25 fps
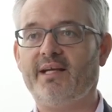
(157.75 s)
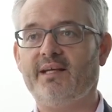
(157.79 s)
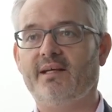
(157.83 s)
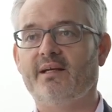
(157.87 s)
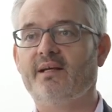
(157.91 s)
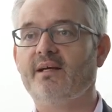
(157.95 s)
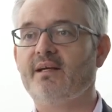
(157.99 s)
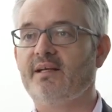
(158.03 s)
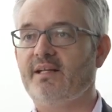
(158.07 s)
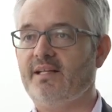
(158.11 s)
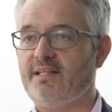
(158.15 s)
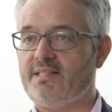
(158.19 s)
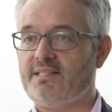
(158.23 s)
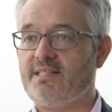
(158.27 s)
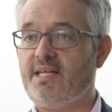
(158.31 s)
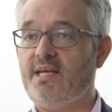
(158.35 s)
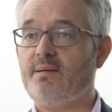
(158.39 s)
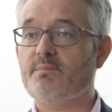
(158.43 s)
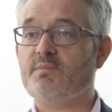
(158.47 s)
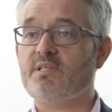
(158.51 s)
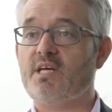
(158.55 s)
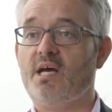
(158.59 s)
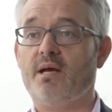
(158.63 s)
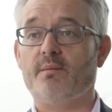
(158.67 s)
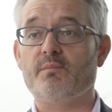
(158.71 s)
at the
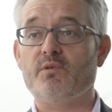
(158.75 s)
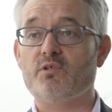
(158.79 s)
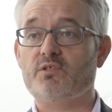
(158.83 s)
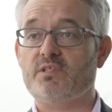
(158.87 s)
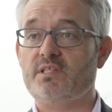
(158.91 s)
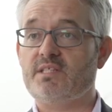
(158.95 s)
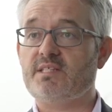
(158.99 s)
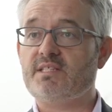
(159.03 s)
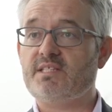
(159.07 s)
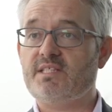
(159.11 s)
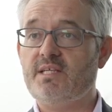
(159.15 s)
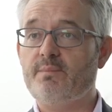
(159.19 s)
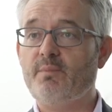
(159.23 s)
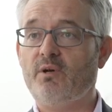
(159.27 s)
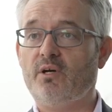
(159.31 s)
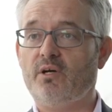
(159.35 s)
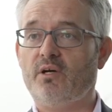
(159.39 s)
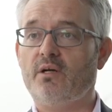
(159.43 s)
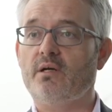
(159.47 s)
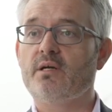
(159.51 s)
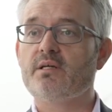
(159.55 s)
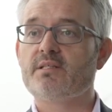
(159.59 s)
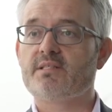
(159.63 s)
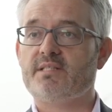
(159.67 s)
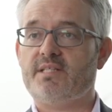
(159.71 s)
same time using
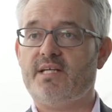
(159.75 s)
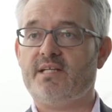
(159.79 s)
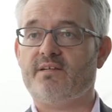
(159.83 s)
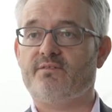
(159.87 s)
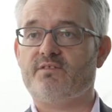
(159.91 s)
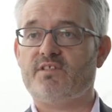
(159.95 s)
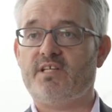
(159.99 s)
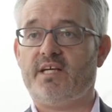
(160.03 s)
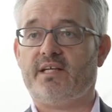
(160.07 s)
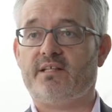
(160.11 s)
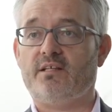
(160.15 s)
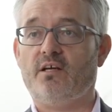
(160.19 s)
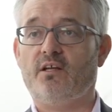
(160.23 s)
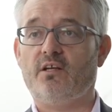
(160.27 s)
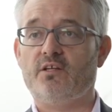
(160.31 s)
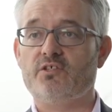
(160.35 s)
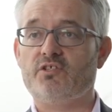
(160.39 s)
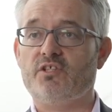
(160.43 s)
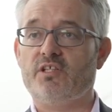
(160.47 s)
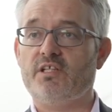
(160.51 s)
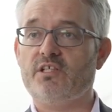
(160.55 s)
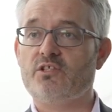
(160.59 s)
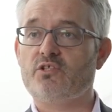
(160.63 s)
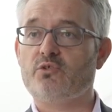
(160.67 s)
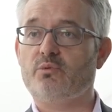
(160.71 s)
similar set of
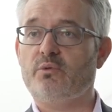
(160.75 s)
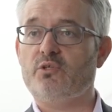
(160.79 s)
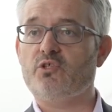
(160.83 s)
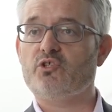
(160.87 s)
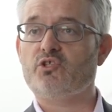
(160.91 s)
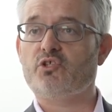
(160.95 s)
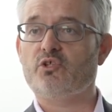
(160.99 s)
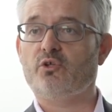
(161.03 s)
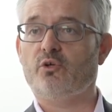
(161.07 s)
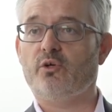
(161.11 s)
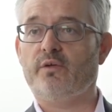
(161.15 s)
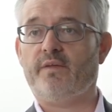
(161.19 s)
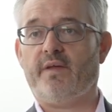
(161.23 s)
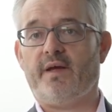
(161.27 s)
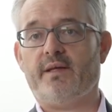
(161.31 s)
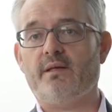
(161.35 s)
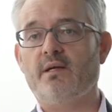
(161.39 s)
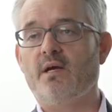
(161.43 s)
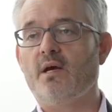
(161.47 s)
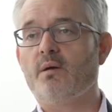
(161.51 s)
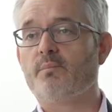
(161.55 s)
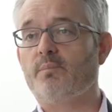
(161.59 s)
technology to ensure that